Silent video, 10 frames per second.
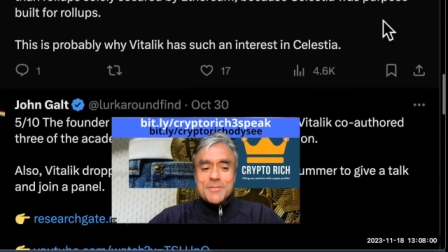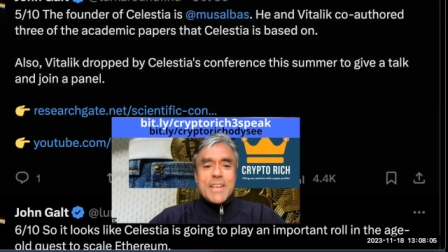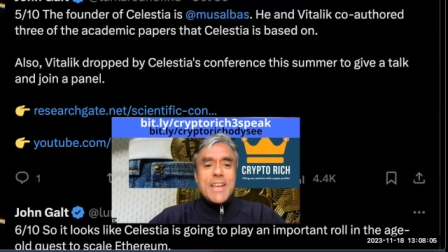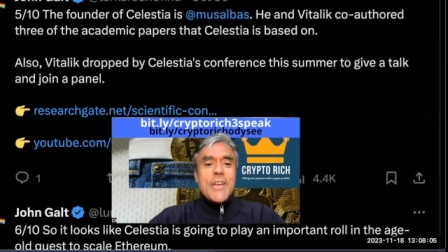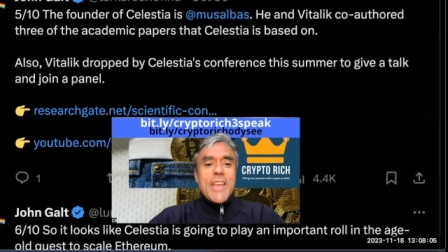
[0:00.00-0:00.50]

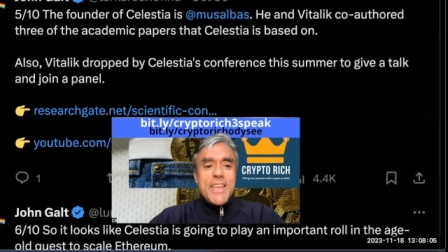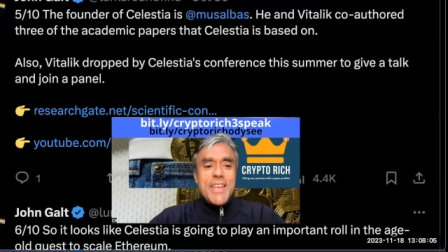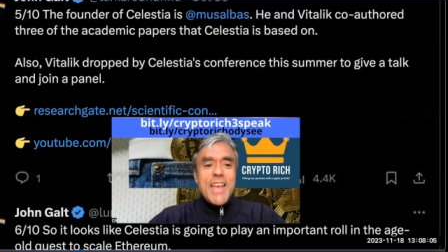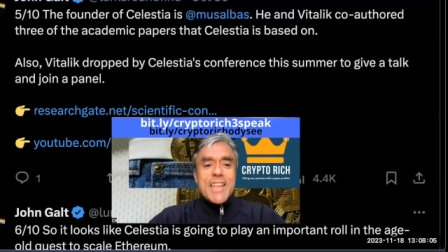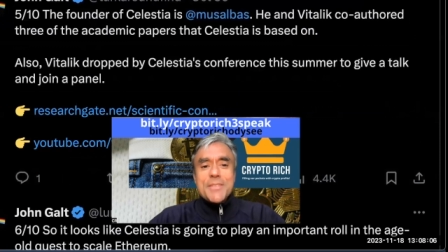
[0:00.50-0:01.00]
Now,
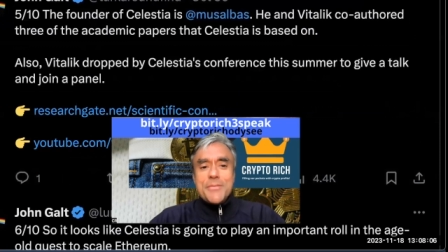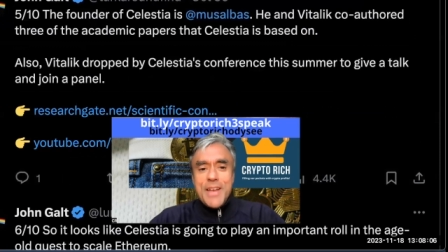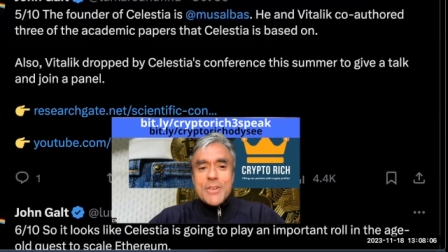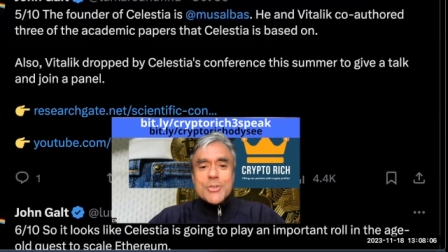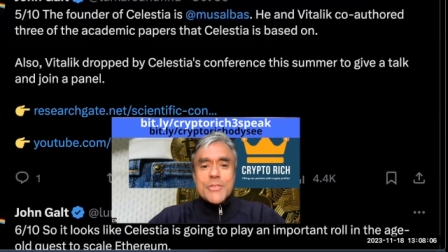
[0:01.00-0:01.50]
he and the
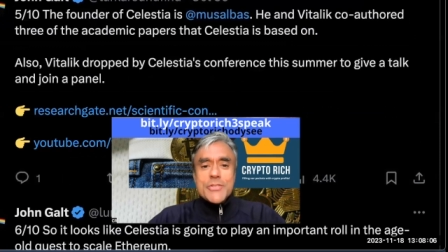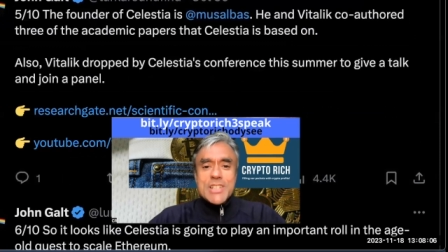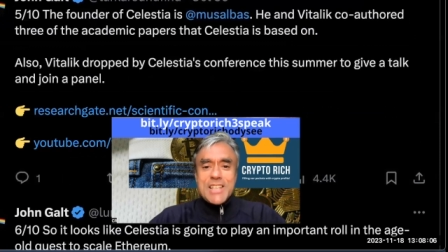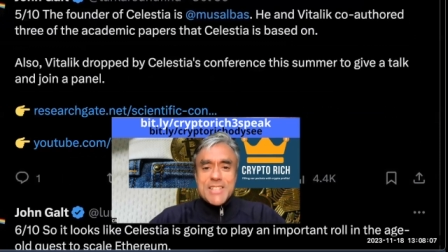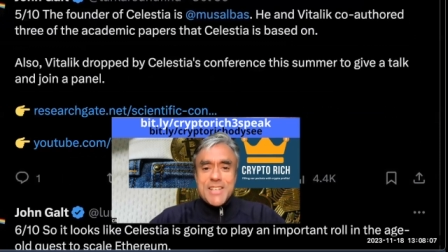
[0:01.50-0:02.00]
founder of
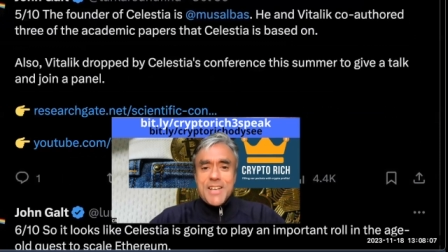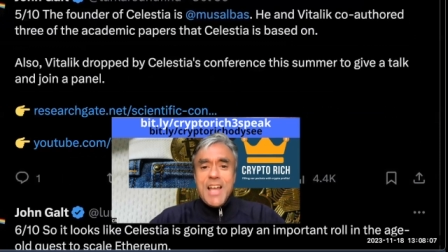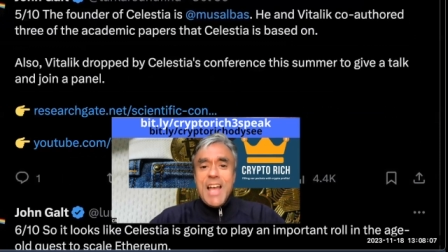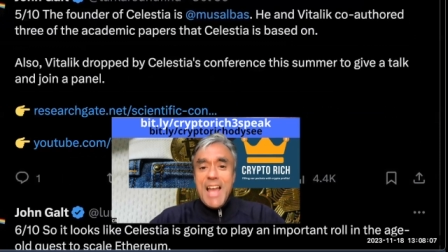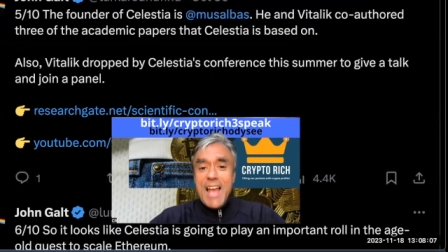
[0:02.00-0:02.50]
Celestia,
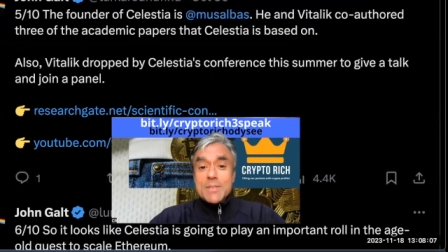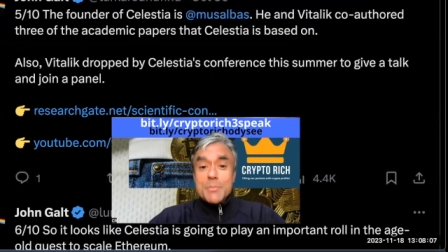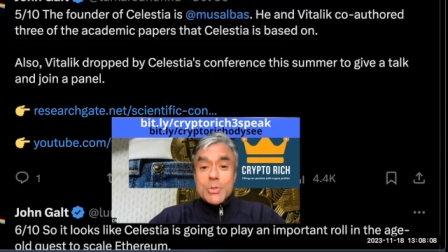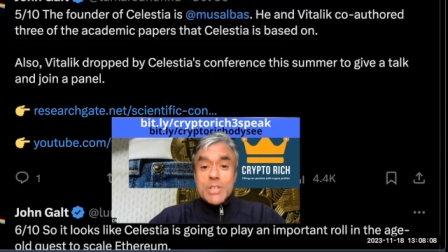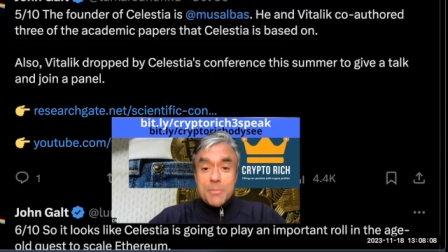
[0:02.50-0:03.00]
at
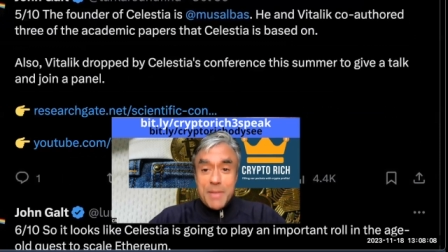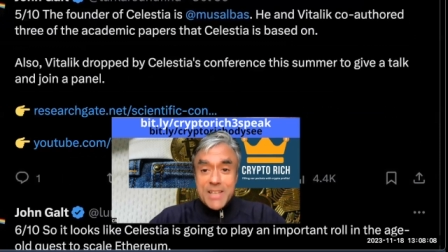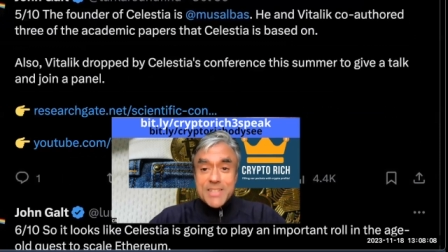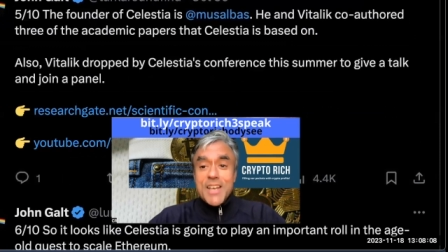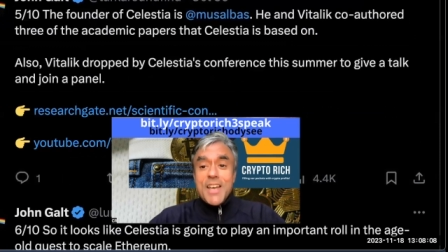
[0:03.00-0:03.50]

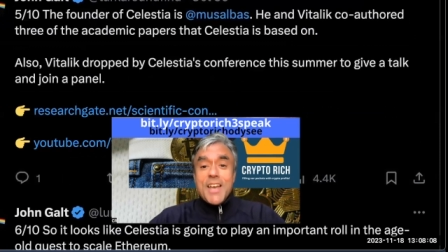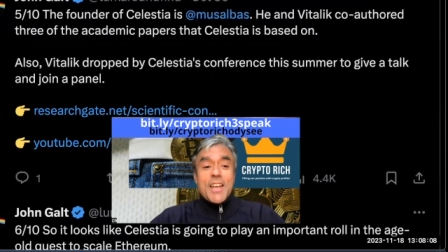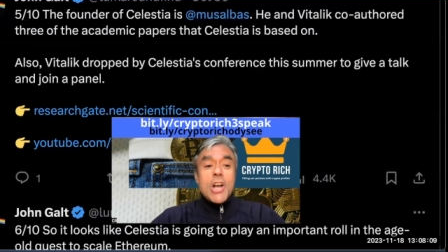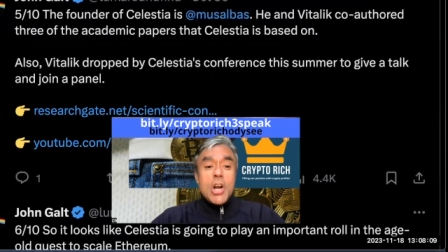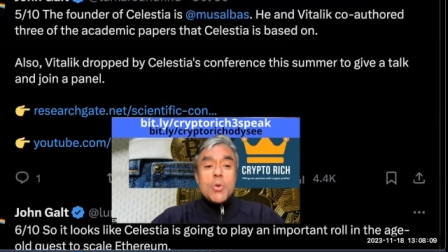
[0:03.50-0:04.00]
Musalbas,
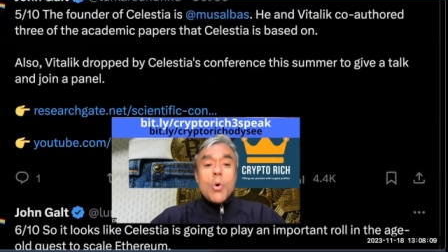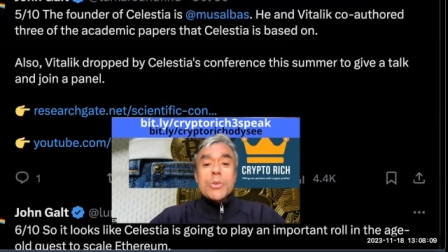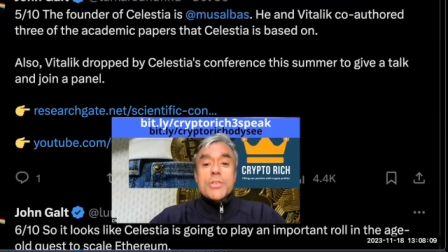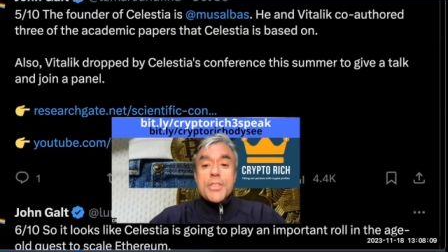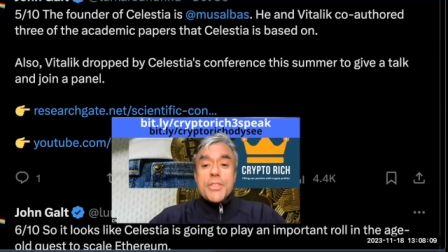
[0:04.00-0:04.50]

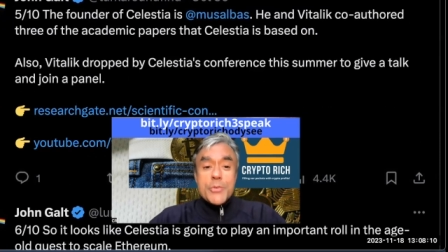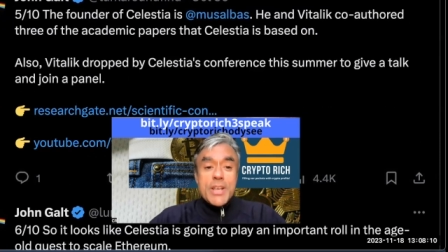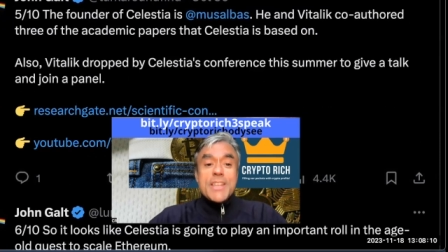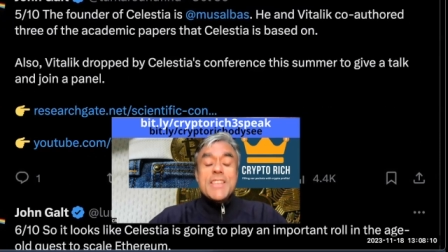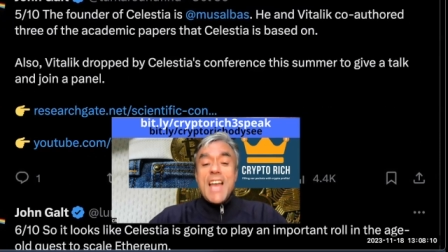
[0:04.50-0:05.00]
co-authored 3
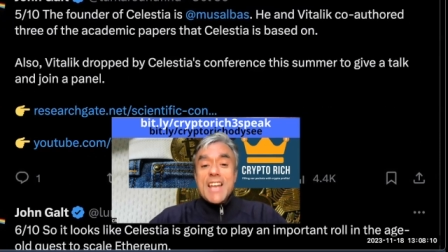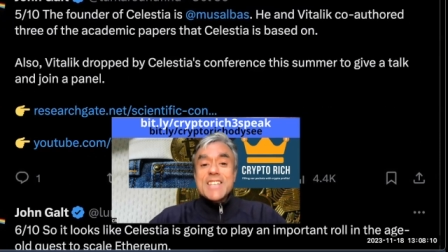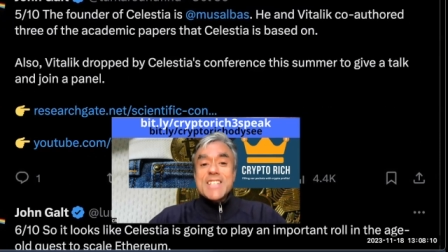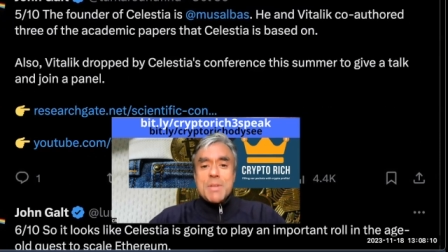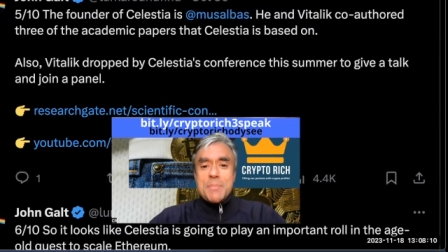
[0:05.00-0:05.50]
of the
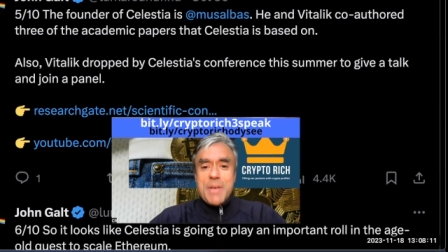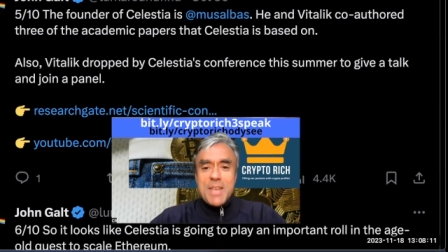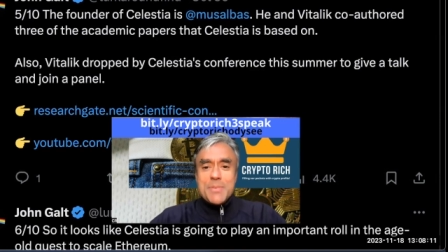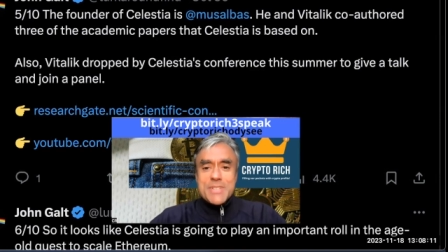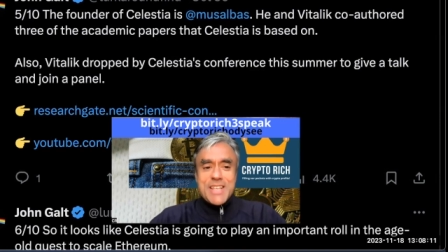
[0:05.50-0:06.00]
academic
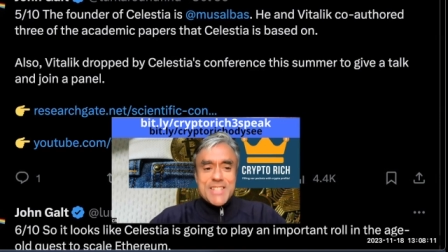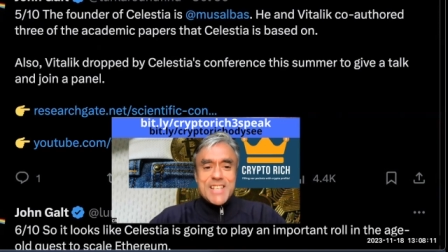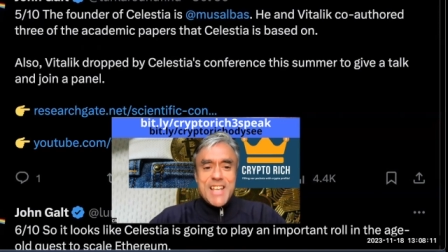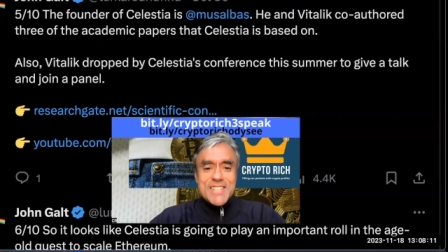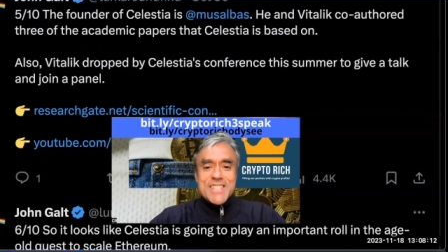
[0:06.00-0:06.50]
papers that
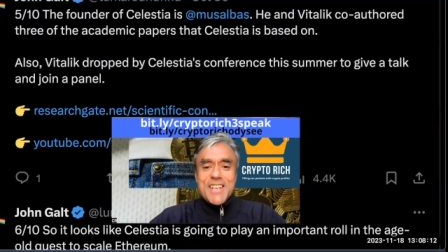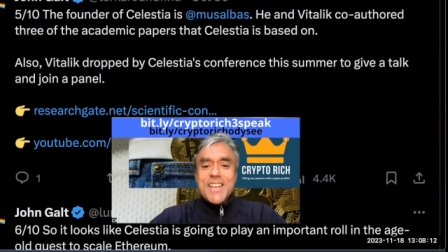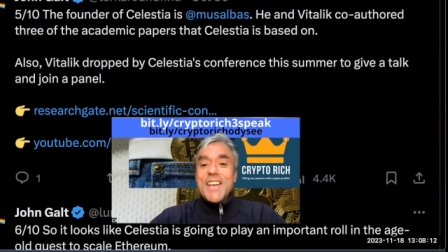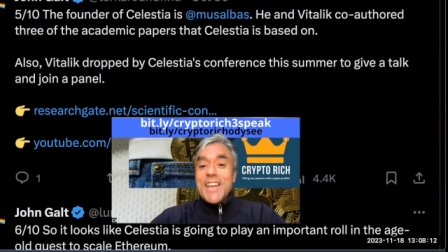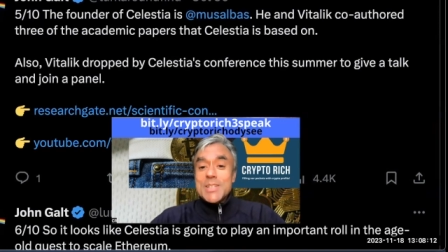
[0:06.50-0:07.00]
Celestia
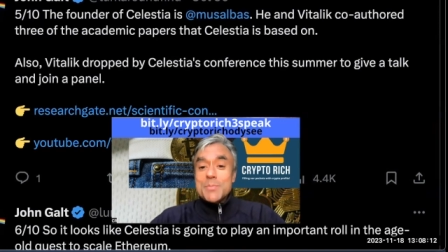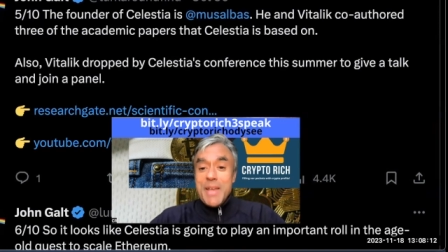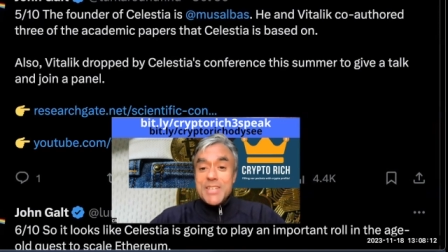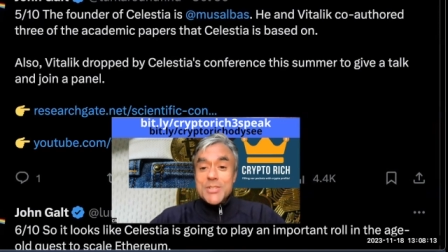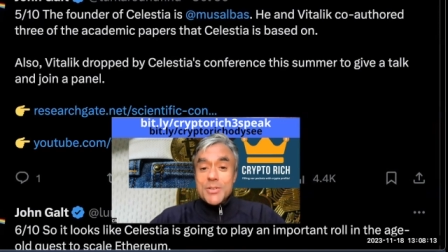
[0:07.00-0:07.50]
is
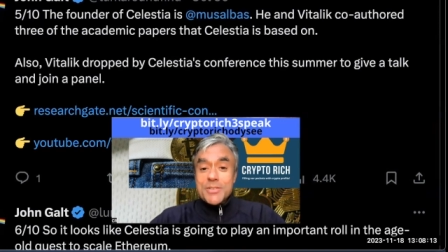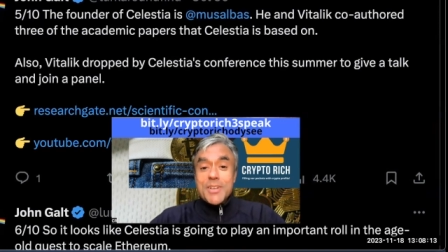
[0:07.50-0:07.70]
based on.